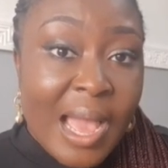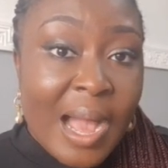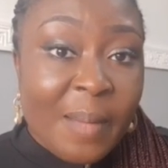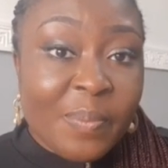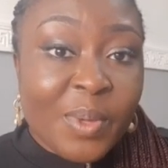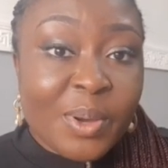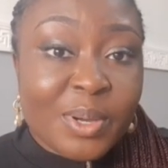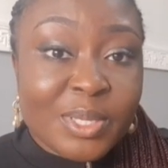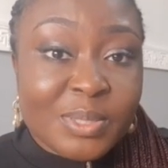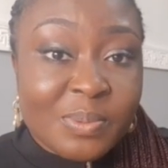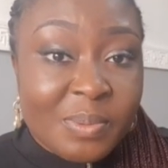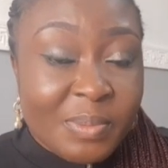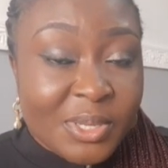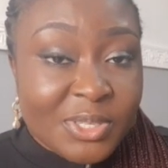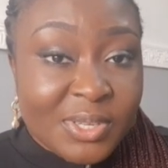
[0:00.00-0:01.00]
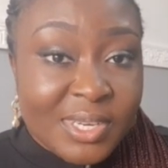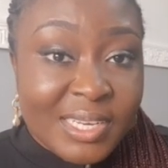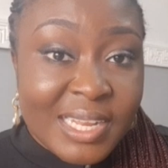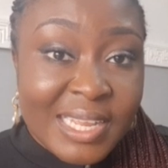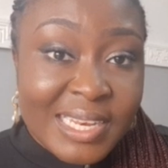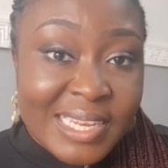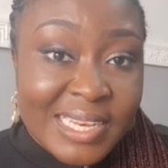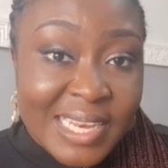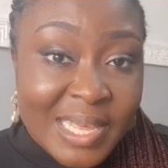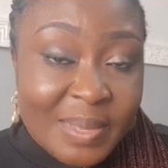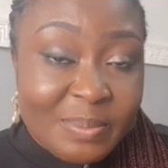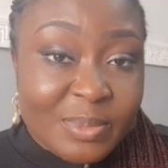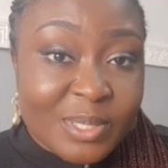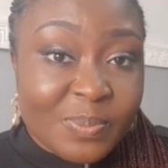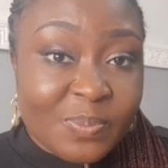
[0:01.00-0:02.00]
I'm not going to be mentioning any
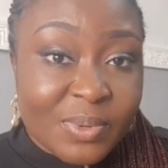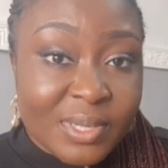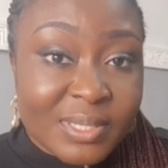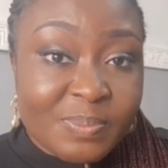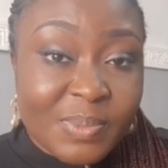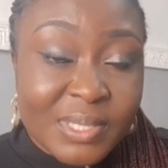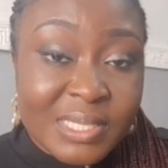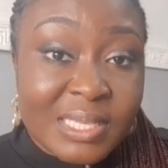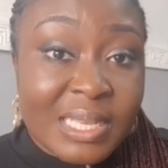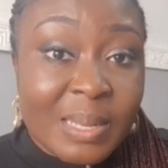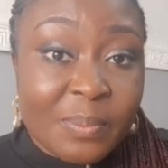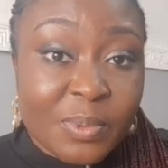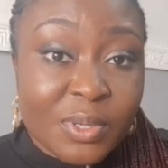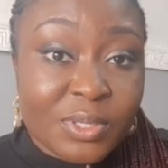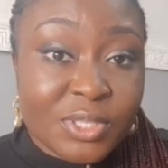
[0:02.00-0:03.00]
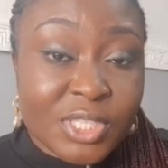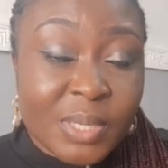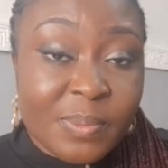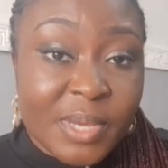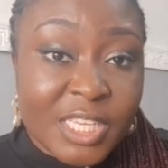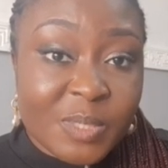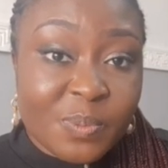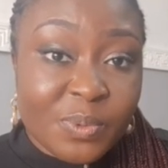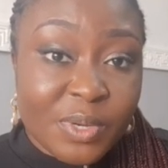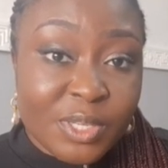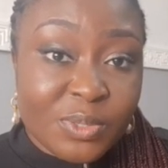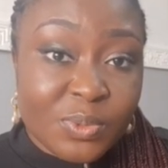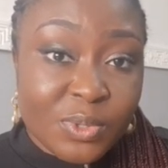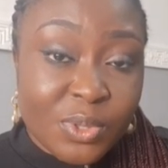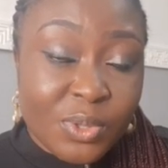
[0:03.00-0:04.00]
names, but basically I'm going to share my
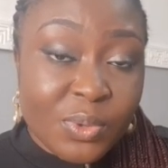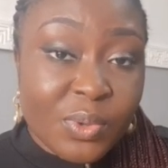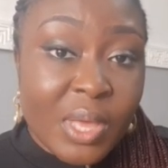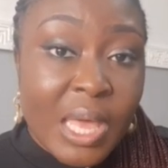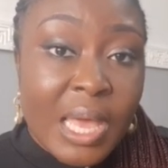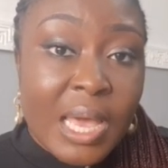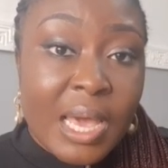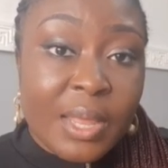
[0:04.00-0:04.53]
experience with you,